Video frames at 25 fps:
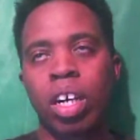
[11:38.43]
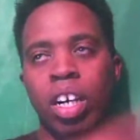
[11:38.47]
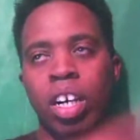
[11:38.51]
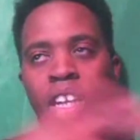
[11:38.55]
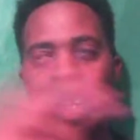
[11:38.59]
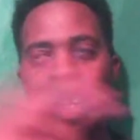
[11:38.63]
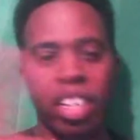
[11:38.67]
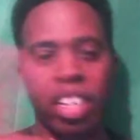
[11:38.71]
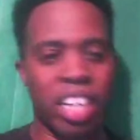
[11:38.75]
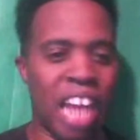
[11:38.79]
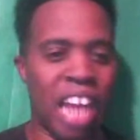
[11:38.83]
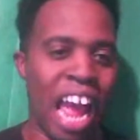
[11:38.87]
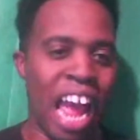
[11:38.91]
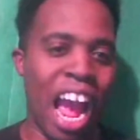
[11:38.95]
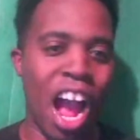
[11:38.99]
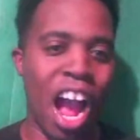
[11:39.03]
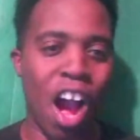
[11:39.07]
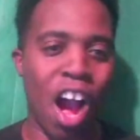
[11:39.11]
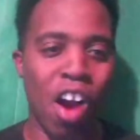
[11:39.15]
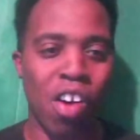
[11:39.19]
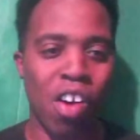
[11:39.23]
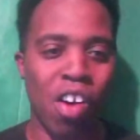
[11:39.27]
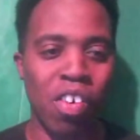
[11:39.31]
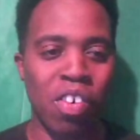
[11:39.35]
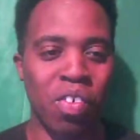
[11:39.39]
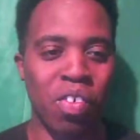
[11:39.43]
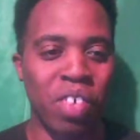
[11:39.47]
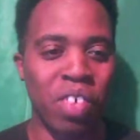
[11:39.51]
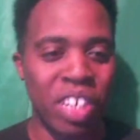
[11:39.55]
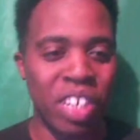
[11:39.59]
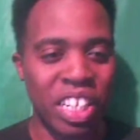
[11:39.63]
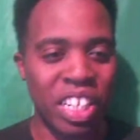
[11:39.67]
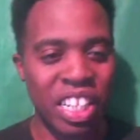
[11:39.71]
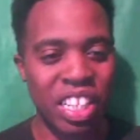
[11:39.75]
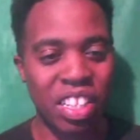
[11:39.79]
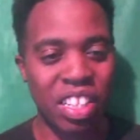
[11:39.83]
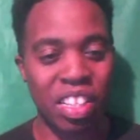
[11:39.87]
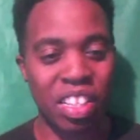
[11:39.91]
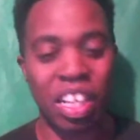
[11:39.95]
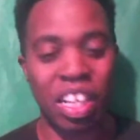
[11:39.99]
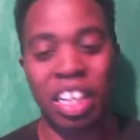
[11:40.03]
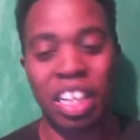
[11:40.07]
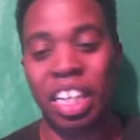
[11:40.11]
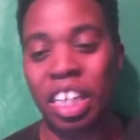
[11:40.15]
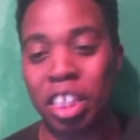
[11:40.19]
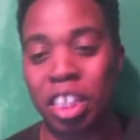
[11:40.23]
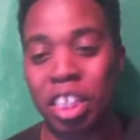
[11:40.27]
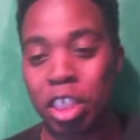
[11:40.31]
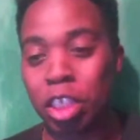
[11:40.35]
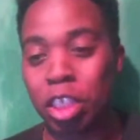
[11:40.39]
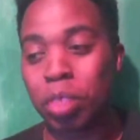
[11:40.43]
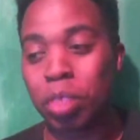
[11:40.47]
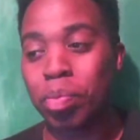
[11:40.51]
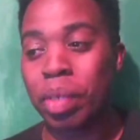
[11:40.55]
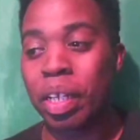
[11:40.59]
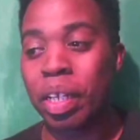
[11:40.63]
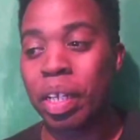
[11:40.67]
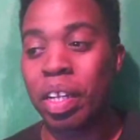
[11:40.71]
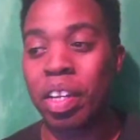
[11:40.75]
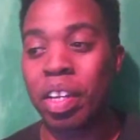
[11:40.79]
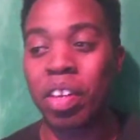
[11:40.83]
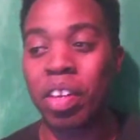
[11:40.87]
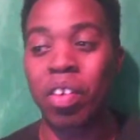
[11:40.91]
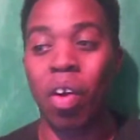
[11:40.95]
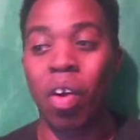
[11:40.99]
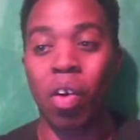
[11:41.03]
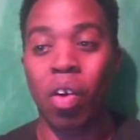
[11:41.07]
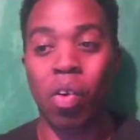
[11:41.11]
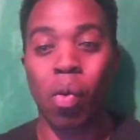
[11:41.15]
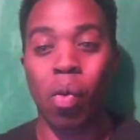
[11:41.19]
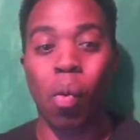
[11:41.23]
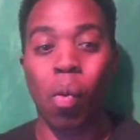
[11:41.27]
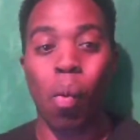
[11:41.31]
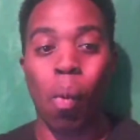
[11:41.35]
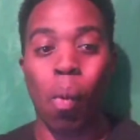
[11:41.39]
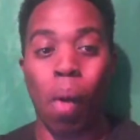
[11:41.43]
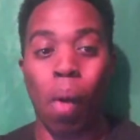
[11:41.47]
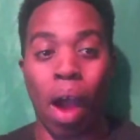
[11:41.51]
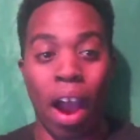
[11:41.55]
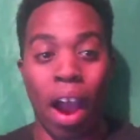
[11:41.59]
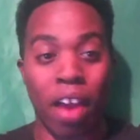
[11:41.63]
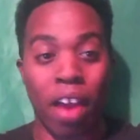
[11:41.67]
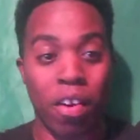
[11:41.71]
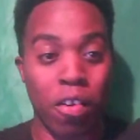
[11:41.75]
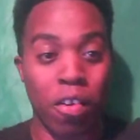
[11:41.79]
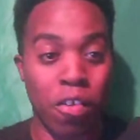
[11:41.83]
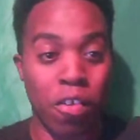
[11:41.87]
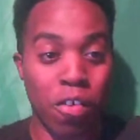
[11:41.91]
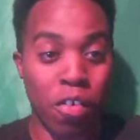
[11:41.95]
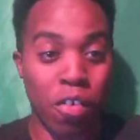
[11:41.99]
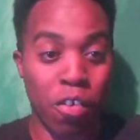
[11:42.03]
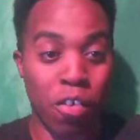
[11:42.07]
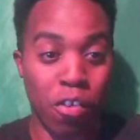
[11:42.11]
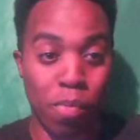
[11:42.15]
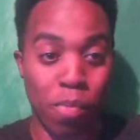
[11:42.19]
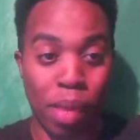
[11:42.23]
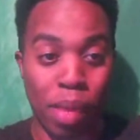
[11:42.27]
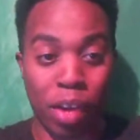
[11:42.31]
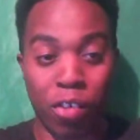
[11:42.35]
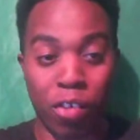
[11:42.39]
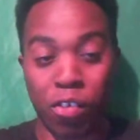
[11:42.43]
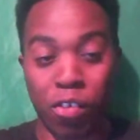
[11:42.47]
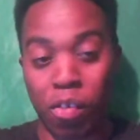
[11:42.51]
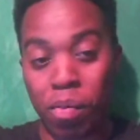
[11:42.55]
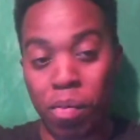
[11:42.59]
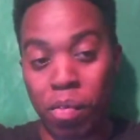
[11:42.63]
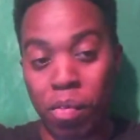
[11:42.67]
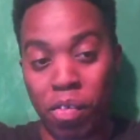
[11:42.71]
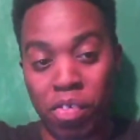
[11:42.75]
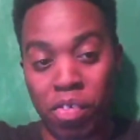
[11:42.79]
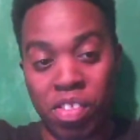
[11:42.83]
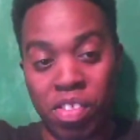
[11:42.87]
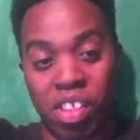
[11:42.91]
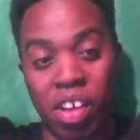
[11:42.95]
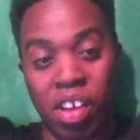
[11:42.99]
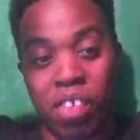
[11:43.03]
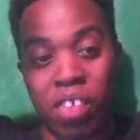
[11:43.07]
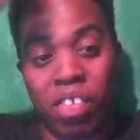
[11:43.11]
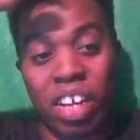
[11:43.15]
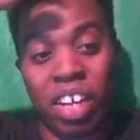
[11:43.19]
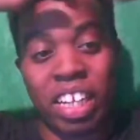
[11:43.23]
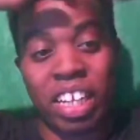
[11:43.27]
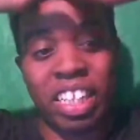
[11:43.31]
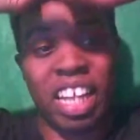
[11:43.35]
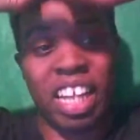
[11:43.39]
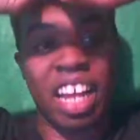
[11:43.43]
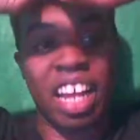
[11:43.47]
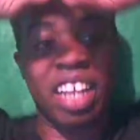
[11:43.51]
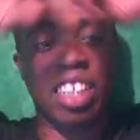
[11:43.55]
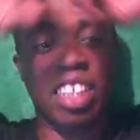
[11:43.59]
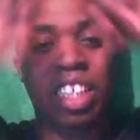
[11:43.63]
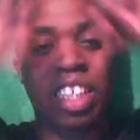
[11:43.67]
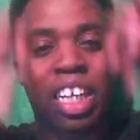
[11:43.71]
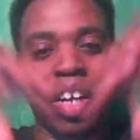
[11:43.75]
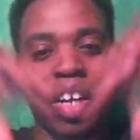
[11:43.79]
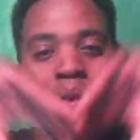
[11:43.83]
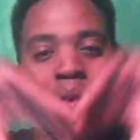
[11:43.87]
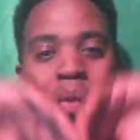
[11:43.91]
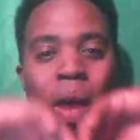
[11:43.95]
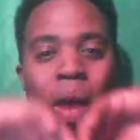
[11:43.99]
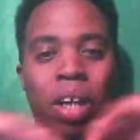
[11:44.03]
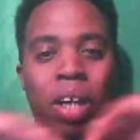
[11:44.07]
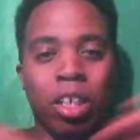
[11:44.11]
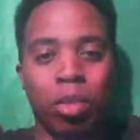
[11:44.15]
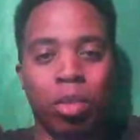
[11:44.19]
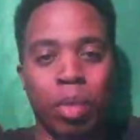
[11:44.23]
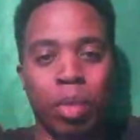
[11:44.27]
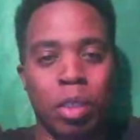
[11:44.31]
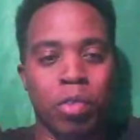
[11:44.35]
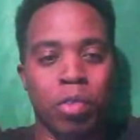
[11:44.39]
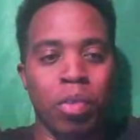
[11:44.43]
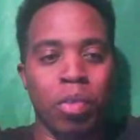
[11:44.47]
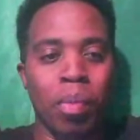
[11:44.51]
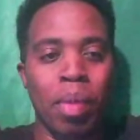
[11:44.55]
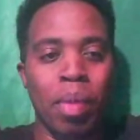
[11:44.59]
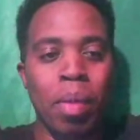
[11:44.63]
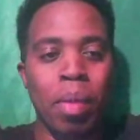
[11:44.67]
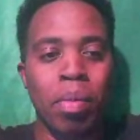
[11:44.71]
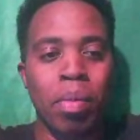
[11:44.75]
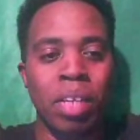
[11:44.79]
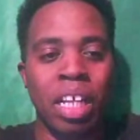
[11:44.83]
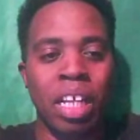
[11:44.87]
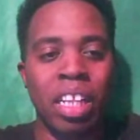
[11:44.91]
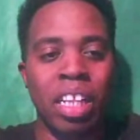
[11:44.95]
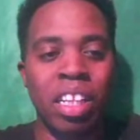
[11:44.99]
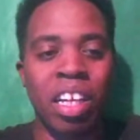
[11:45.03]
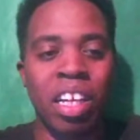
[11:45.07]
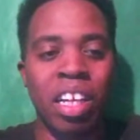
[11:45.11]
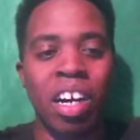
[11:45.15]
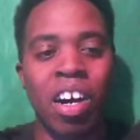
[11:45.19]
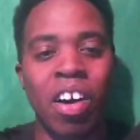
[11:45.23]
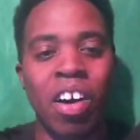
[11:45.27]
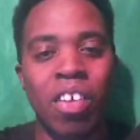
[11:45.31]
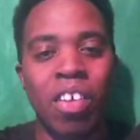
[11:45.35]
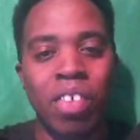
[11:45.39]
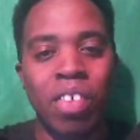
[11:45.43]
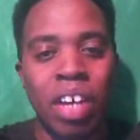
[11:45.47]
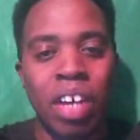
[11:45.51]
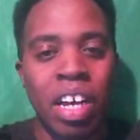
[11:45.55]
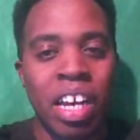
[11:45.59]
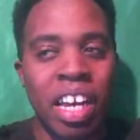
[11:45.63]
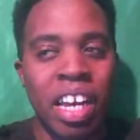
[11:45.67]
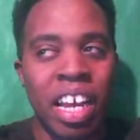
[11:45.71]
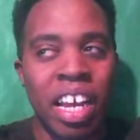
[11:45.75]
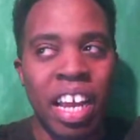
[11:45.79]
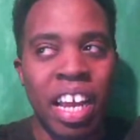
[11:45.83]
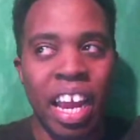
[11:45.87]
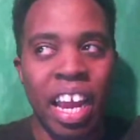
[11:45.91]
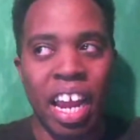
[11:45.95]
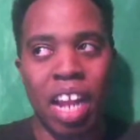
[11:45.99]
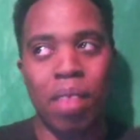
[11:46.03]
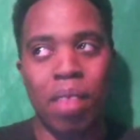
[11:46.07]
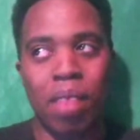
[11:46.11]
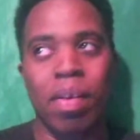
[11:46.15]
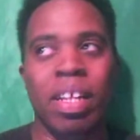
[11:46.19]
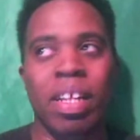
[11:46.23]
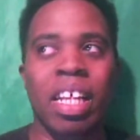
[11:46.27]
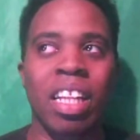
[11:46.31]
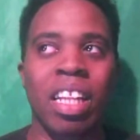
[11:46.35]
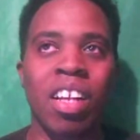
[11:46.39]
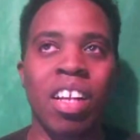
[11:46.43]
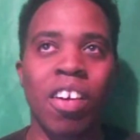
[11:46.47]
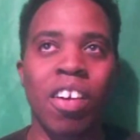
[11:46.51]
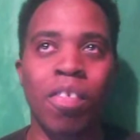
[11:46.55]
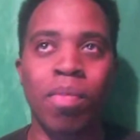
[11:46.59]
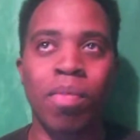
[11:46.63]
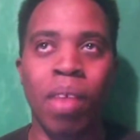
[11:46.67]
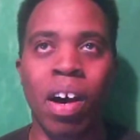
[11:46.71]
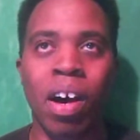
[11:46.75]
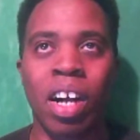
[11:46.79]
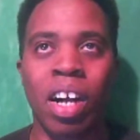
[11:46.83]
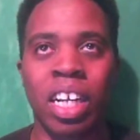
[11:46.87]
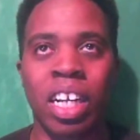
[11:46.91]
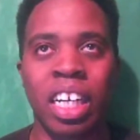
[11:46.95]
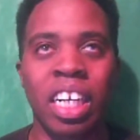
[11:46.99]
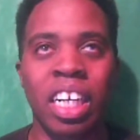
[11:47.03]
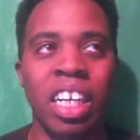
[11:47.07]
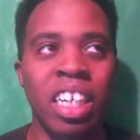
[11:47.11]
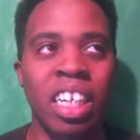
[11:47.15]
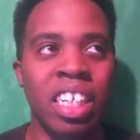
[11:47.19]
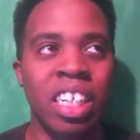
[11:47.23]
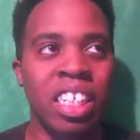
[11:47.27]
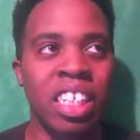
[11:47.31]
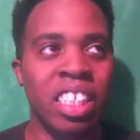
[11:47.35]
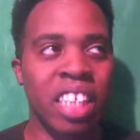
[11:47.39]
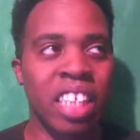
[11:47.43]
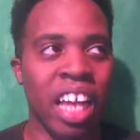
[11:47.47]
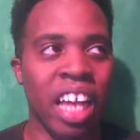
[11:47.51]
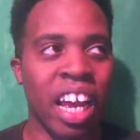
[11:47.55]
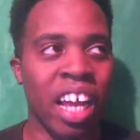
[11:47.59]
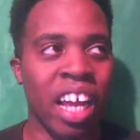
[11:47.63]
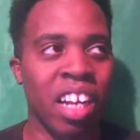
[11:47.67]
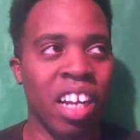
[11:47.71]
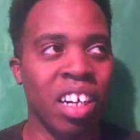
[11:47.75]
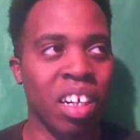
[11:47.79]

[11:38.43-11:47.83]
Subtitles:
now, with like it just being on a wider spectrum of stuff like that. It's like a wider spectrum of people that love anime, that love manga, that